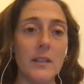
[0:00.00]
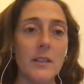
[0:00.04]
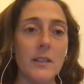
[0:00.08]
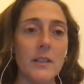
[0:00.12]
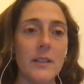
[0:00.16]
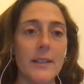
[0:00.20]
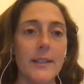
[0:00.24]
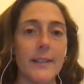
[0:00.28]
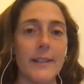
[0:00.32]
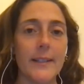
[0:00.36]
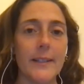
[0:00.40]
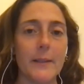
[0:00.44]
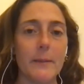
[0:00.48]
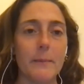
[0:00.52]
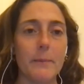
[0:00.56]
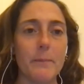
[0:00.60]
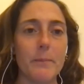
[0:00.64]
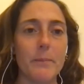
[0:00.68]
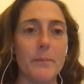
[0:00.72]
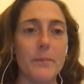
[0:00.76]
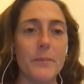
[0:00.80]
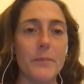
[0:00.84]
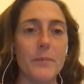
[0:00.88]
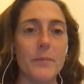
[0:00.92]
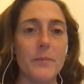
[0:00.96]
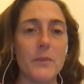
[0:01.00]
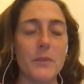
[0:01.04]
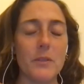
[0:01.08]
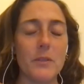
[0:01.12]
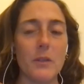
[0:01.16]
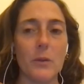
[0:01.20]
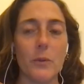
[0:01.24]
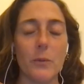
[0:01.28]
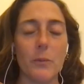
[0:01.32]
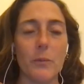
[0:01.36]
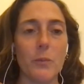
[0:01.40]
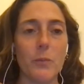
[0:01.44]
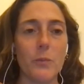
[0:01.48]
Um,
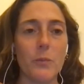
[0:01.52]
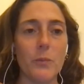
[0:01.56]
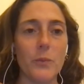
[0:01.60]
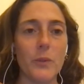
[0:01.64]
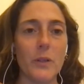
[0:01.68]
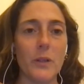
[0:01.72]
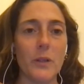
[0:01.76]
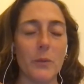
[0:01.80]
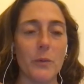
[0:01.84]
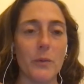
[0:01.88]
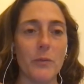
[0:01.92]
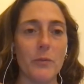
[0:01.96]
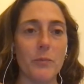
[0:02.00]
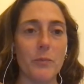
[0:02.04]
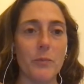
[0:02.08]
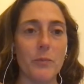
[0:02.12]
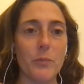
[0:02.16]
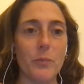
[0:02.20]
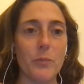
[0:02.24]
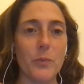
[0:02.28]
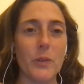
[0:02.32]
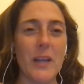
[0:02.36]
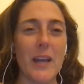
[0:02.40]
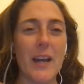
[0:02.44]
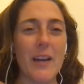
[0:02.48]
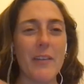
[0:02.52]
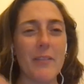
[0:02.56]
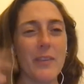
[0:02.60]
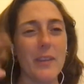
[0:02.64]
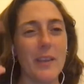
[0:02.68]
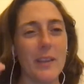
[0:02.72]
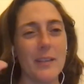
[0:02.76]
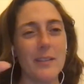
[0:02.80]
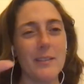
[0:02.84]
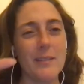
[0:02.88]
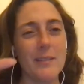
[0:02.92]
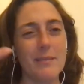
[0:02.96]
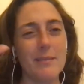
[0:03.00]
so, you know, we've, we have
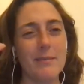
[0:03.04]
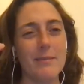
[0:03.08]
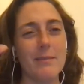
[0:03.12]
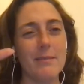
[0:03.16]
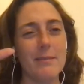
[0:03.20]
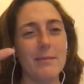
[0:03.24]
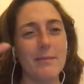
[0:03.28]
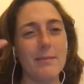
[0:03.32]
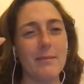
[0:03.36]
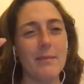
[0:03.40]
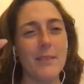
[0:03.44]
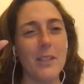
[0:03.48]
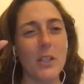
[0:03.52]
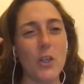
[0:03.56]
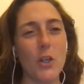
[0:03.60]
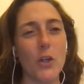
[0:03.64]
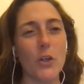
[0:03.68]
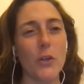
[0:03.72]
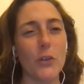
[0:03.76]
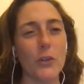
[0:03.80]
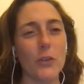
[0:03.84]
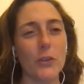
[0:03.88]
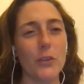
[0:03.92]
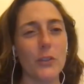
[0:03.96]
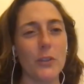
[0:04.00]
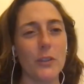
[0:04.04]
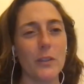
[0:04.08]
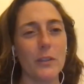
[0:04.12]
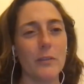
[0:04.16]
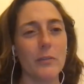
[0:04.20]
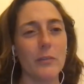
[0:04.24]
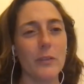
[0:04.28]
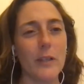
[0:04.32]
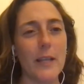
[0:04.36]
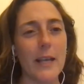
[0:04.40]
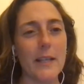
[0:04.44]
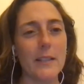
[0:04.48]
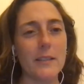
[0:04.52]
that kernel of
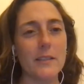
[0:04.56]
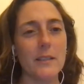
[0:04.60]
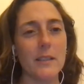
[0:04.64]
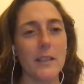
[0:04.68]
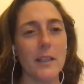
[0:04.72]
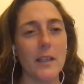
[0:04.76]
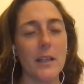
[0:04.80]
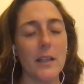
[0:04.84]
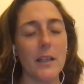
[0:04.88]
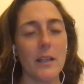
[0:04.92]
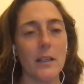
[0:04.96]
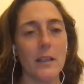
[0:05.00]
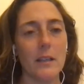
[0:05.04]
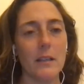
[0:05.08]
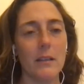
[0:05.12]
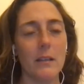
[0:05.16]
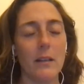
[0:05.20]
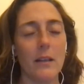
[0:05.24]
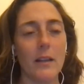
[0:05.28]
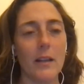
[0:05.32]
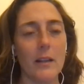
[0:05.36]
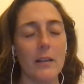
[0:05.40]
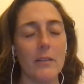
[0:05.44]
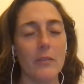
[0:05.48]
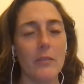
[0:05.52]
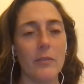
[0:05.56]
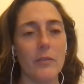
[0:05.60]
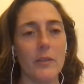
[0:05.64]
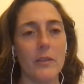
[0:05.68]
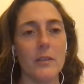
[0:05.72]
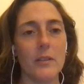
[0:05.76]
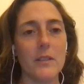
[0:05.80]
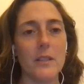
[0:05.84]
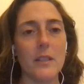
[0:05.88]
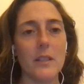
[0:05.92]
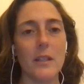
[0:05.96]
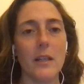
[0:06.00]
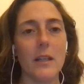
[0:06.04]
Last Day and a lot of the
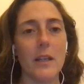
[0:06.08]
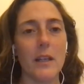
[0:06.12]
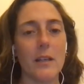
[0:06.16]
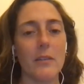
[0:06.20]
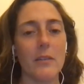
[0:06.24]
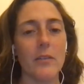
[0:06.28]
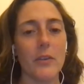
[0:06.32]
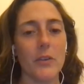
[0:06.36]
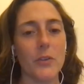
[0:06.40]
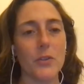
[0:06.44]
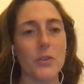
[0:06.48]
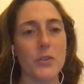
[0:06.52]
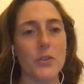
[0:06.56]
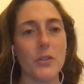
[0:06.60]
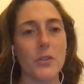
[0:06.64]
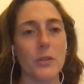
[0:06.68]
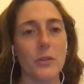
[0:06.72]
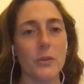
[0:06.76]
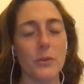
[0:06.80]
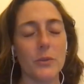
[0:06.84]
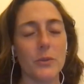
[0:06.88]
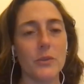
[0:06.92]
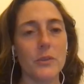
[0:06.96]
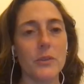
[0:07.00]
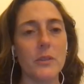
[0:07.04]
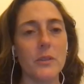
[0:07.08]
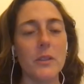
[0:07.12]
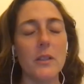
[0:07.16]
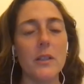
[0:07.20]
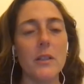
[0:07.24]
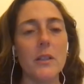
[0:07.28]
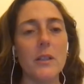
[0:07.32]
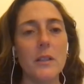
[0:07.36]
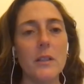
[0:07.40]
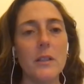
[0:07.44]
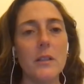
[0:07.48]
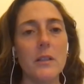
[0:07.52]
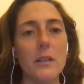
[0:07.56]
D N A of other shows
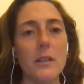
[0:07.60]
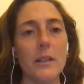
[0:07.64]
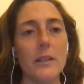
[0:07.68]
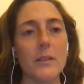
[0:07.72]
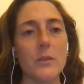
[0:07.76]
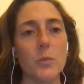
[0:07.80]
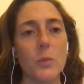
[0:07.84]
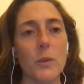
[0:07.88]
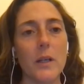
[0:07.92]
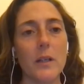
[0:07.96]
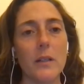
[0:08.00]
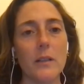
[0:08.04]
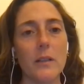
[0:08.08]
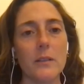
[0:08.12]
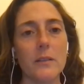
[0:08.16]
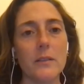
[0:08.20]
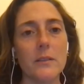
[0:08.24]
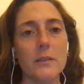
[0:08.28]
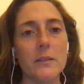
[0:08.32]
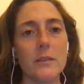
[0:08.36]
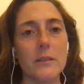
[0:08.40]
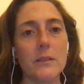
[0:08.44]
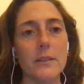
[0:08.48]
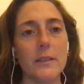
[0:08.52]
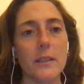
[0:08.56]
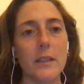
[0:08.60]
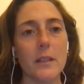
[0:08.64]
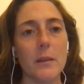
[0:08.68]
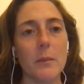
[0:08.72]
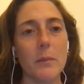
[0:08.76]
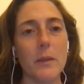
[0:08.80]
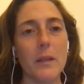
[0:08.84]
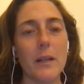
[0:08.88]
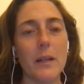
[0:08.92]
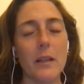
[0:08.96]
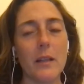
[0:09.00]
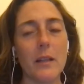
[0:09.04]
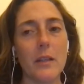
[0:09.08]
as well. Um,
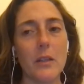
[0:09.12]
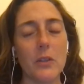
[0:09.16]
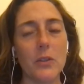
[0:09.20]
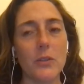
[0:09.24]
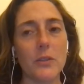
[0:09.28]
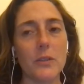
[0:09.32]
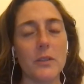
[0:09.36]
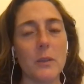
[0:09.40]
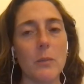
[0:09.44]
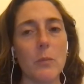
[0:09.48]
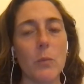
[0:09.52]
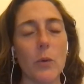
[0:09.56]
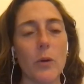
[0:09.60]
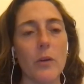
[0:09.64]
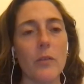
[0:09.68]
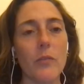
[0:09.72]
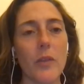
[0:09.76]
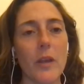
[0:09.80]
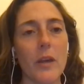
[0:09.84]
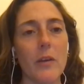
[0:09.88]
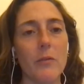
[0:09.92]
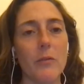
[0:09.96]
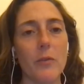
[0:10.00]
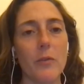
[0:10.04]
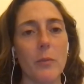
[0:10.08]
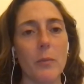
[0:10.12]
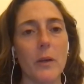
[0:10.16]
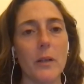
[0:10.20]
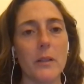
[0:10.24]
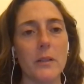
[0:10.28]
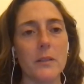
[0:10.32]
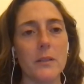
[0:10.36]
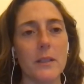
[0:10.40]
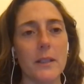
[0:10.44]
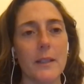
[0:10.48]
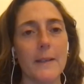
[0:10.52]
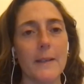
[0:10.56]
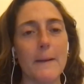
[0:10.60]
and I think you'll see more of that from
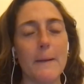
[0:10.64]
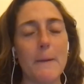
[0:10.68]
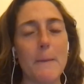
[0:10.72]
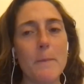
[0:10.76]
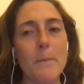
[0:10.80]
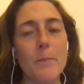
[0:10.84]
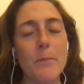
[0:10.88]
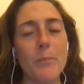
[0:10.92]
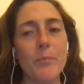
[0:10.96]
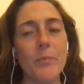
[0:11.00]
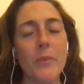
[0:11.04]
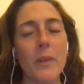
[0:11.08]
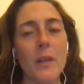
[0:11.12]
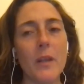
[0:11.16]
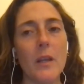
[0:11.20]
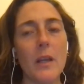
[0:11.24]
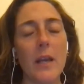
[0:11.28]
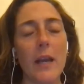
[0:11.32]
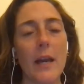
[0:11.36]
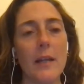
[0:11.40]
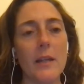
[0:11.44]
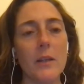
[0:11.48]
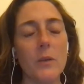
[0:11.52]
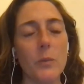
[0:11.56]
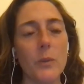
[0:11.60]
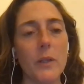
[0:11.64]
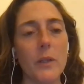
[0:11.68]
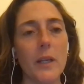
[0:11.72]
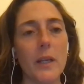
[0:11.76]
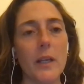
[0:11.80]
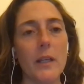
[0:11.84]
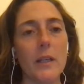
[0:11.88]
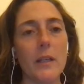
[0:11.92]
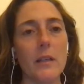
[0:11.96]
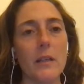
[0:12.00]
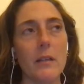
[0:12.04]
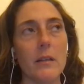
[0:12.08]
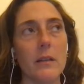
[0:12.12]
us. Like, how did we
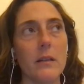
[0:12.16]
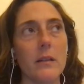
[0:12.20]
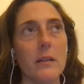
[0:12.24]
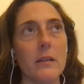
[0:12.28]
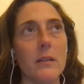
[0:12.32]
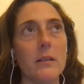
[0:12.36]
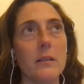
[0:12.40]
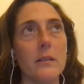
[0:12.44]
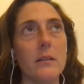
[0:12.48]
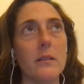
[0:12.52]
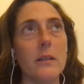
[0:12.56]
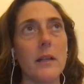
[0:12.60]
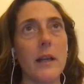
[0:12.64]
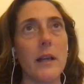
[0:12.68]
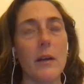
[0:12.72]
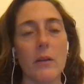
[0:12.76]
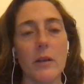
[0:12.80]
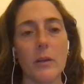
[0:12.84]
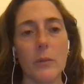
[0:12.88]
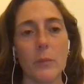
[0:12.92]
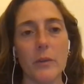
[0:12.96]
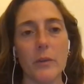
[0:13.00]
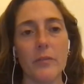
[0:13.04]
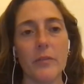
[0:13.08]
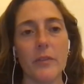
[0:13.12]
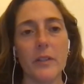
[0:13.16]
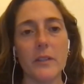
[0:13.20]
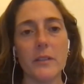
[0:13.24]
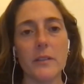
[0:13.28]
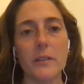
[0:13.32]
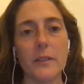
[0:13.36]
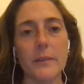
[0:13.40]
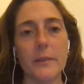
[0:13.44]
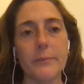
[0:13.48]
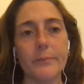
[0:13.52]
get here? How can we fix it?